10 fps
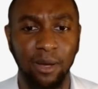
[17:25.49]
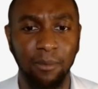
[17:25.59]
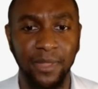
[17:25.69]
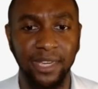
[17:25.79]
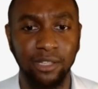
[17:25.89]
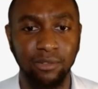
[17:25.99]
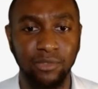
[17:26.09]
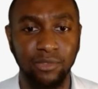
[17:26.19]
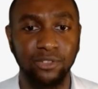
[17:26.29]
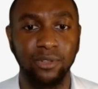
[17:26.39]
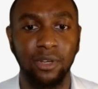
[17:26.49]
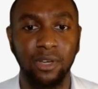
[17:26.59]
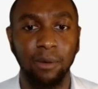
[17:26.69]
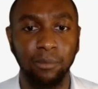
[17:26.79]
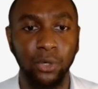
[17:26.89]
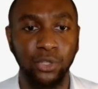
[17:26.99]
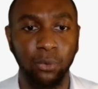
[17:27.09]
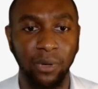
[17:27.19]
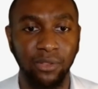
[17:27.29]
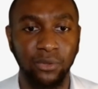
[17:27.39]
they could just go to
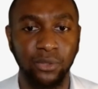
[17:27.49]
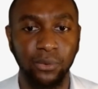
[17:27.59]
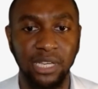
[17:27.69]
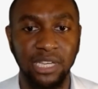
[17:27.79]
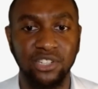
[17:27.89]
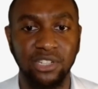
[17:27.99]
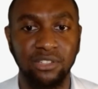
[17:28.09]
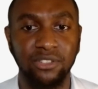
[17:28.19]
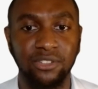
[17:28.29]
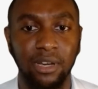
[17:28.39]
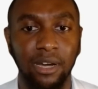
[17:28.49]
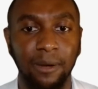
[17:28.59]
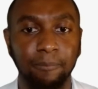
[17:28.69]
one of those locations and